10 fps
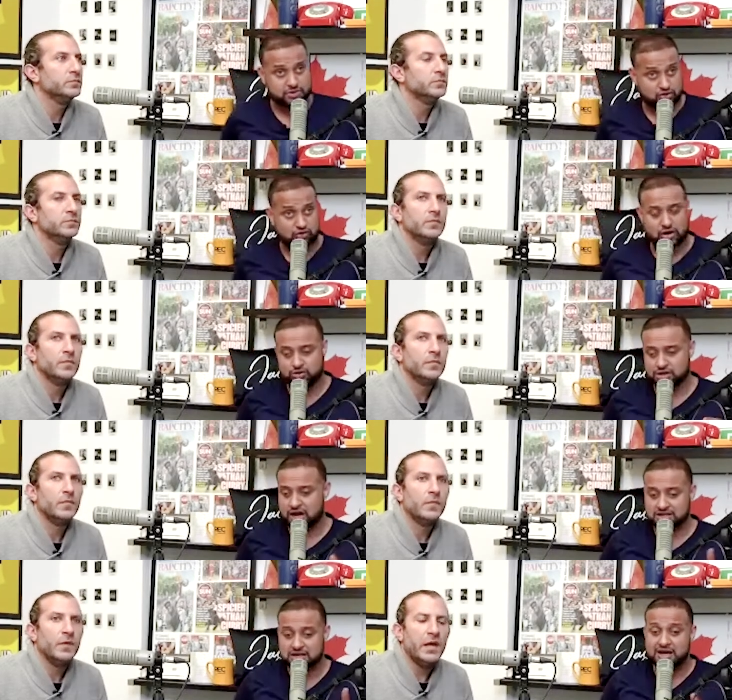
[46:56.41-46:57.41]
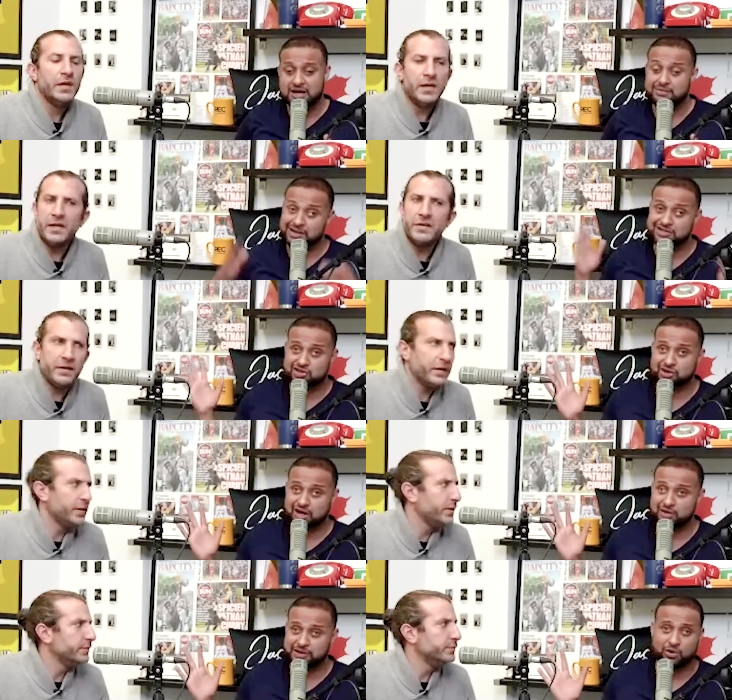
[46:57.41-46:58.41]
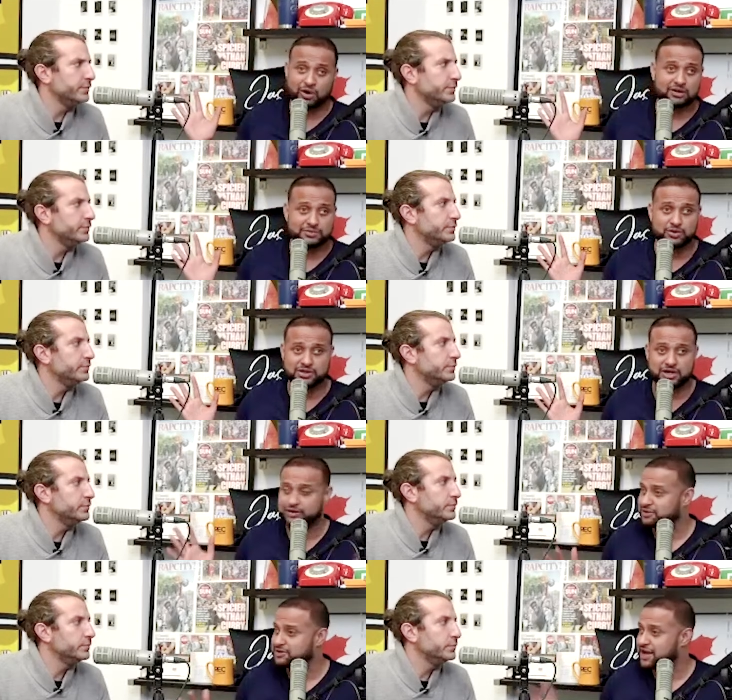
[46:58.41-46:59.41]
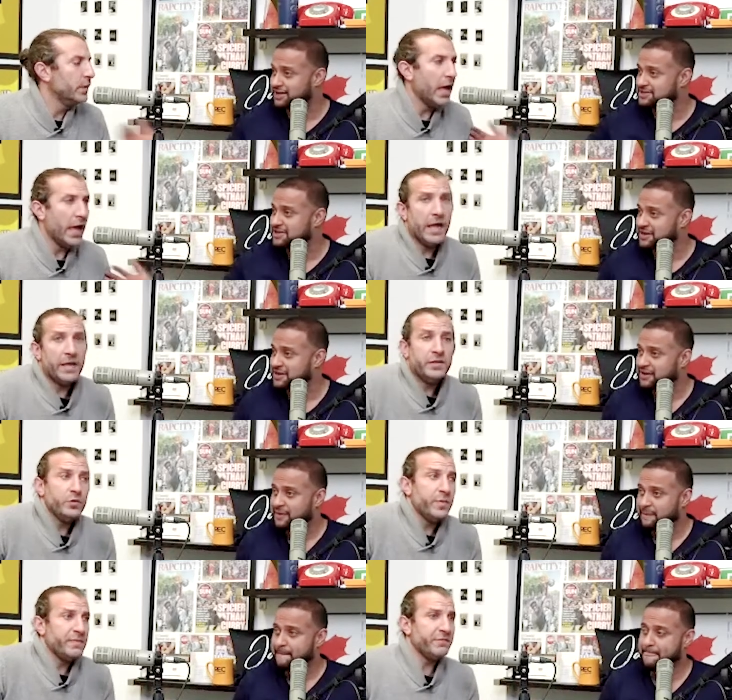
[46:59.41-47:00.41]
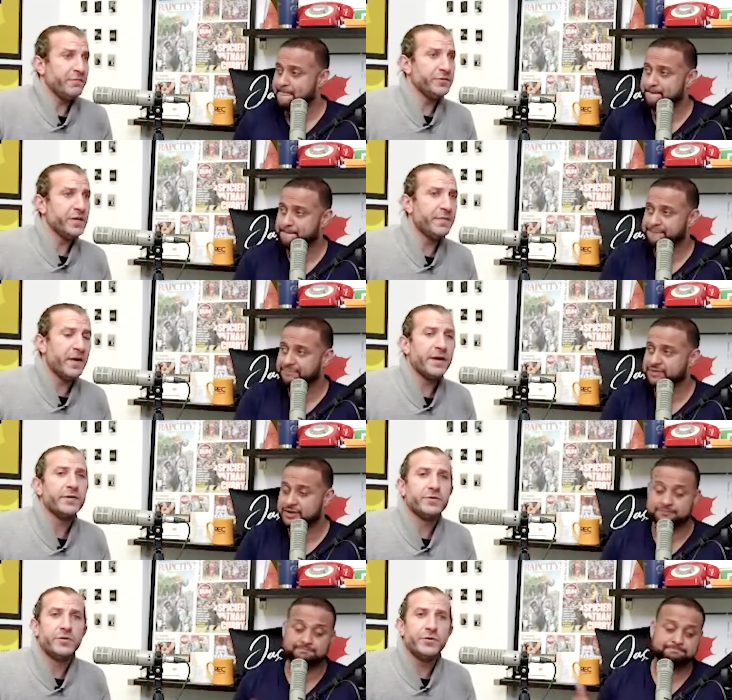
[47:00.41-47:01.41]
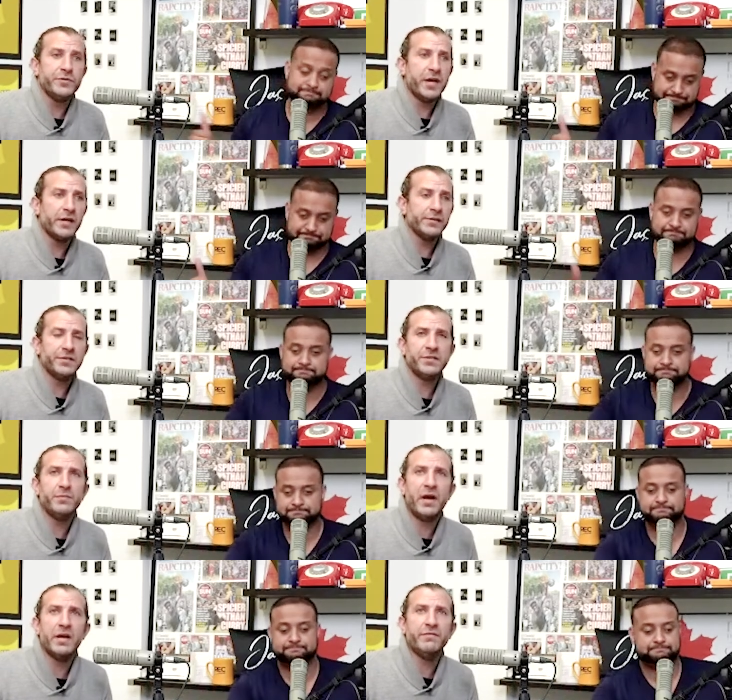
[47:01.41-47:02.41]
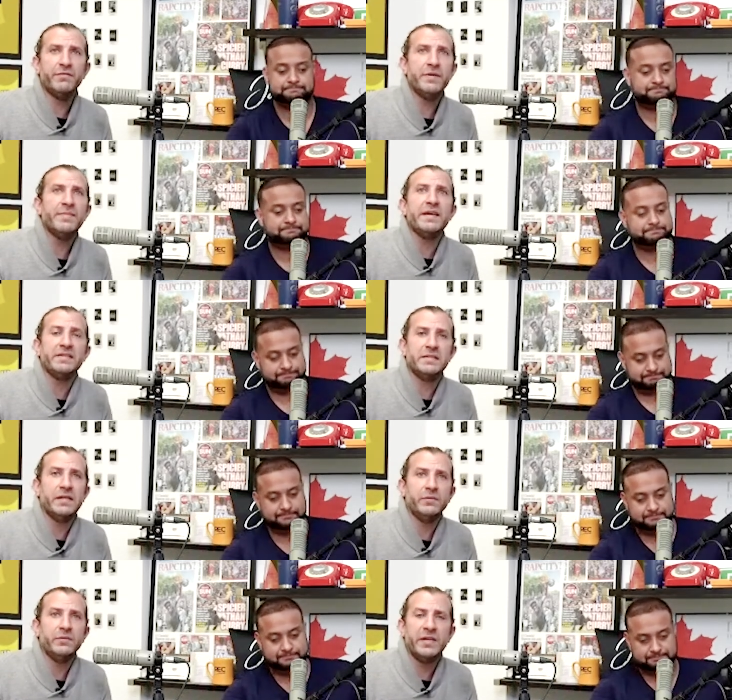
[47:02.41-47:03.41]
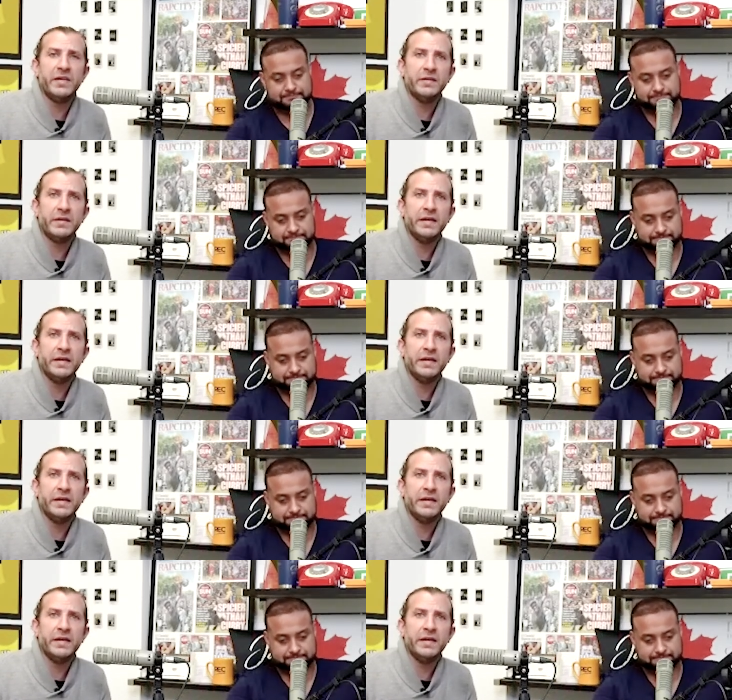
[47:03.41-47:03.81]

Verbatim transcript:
Speaker 1: to Toronto tax, and, and but it, you still got to pay the welcome to Ontario tax.
Speaker 2: And you may be a first time buyer, so you're entitled to some kind of rebates that we can get